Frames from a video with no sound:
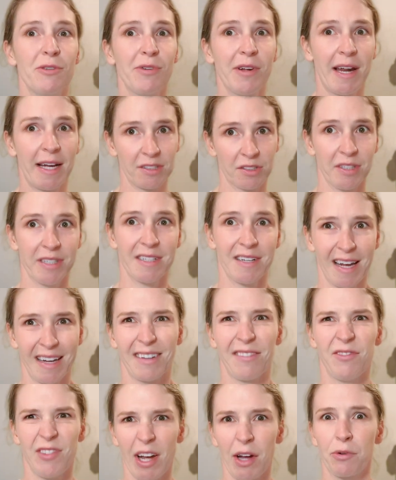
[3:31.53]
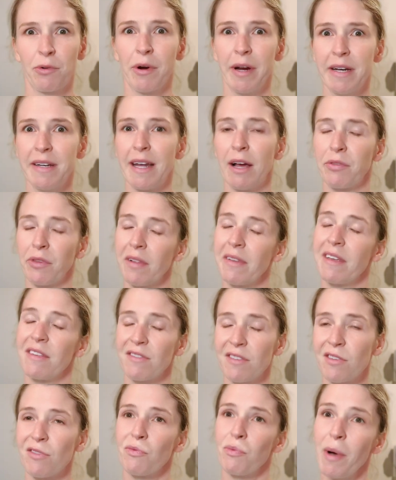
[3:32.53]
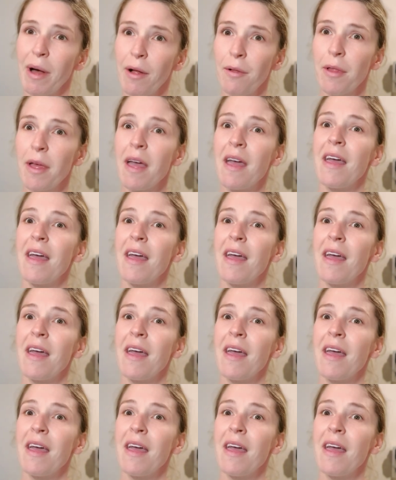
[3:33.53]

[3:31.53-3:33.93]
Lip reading: can actually kind of downgrade down the list as well.